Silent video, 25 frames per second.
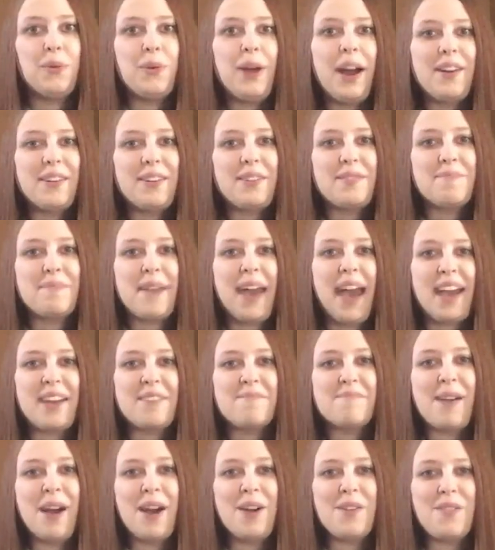Welcome back,
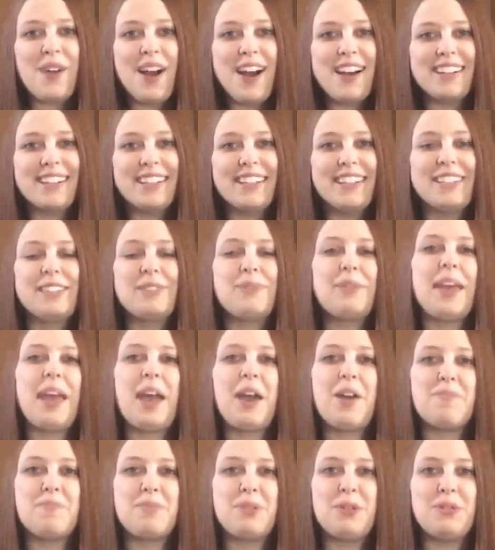Mall Walkers. We
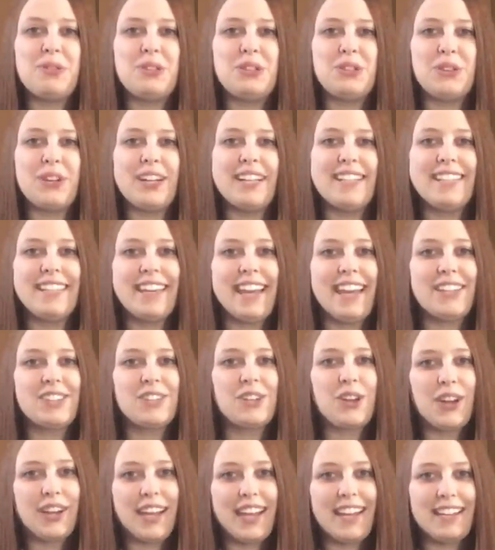hope you enjoyed today's
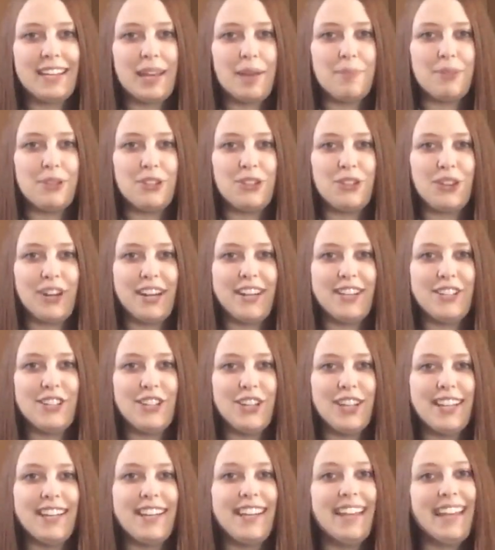cooking
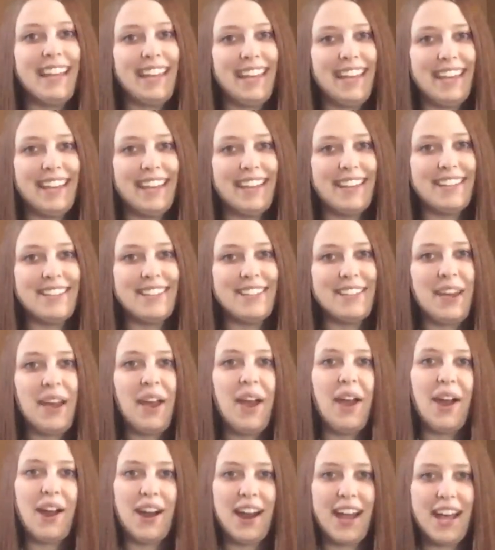demonstration and
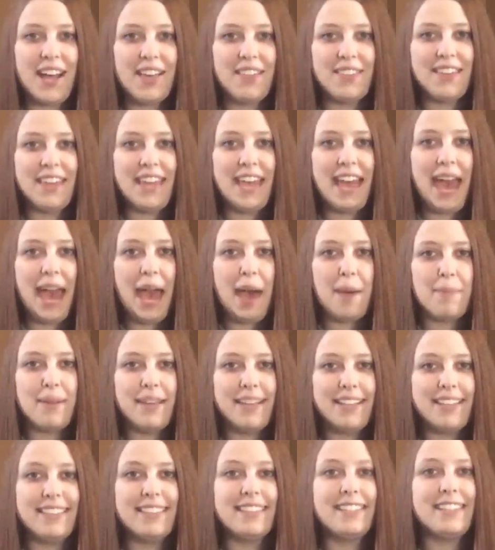our healthy
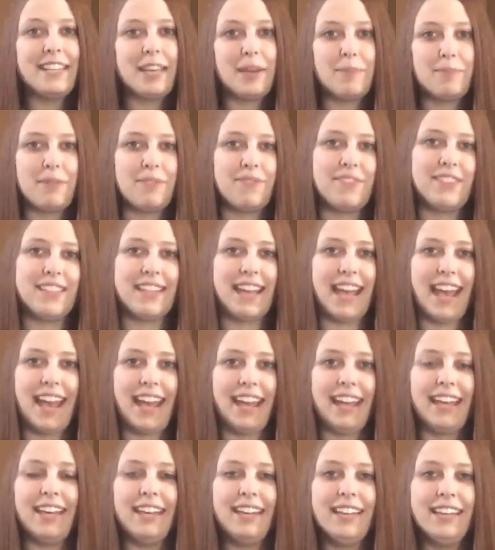habits tip of the
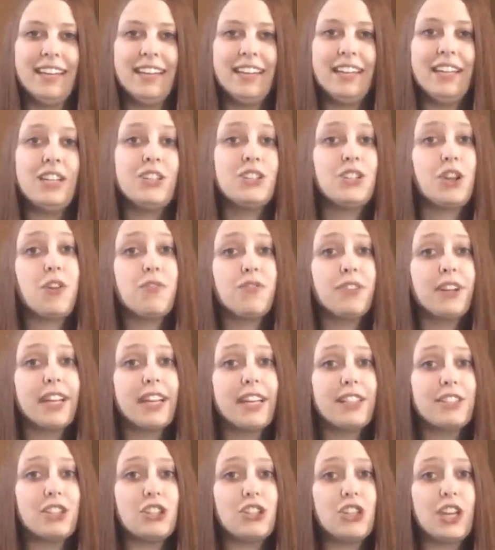day. Don't
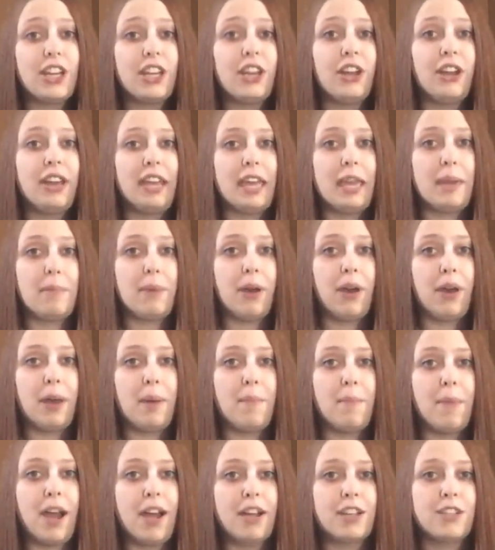forget to check your email
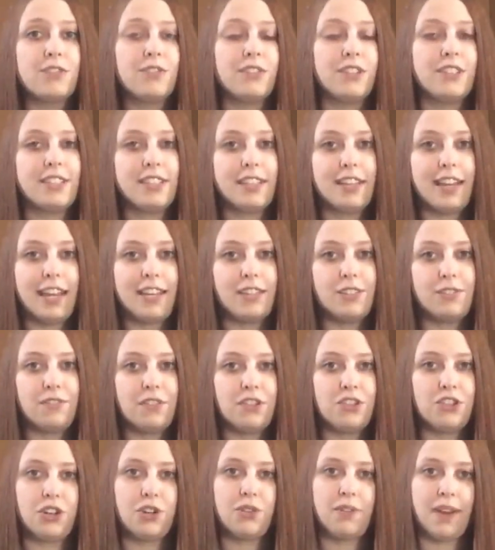inbox for today's
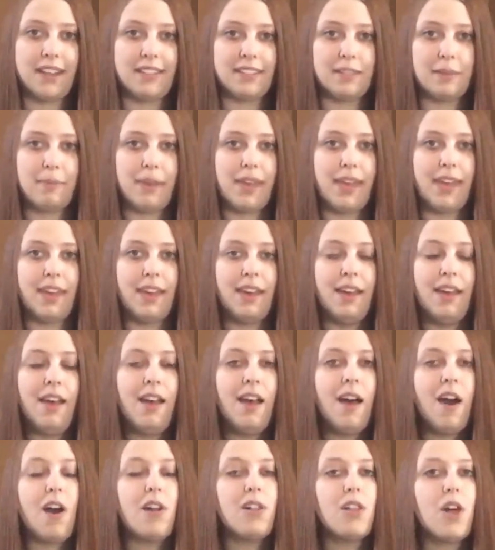featured recipe,
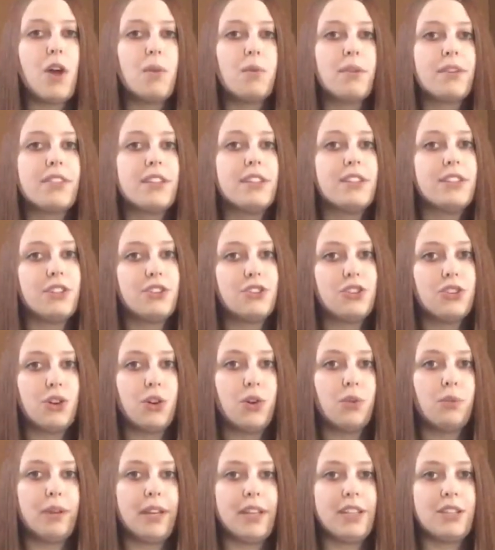along with
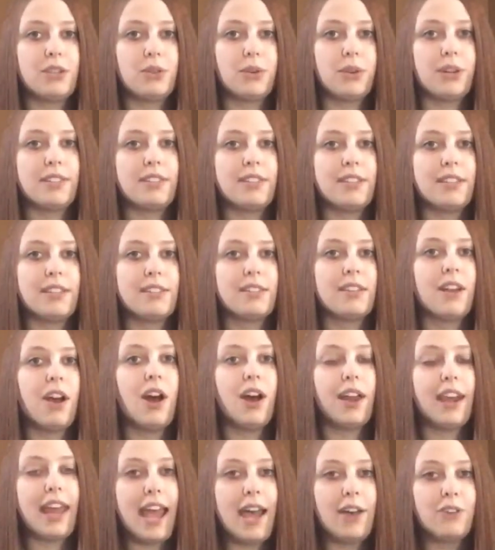additional resources
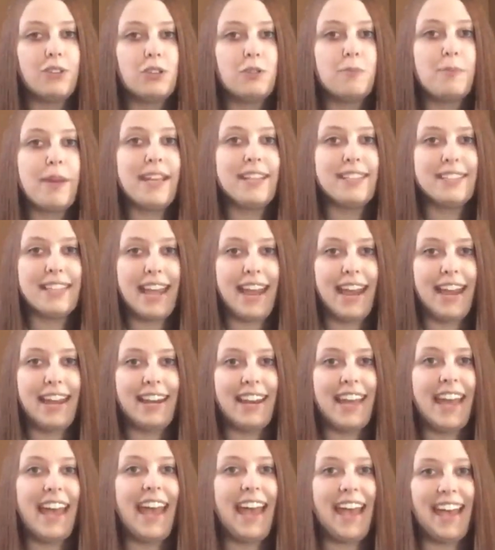on how to maintain
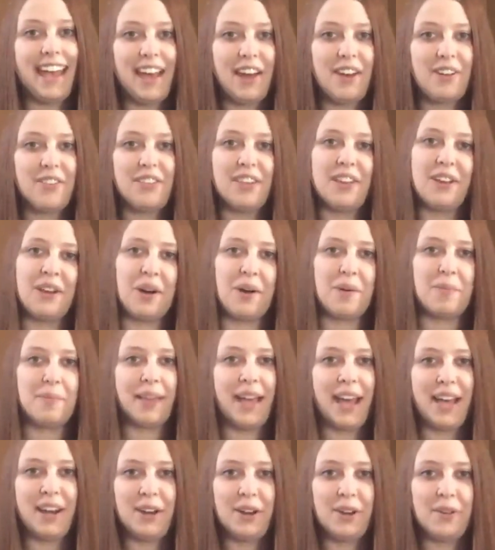a healthy
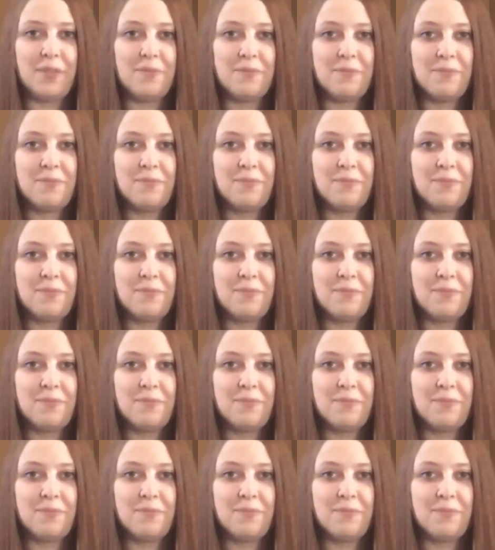gallbladder.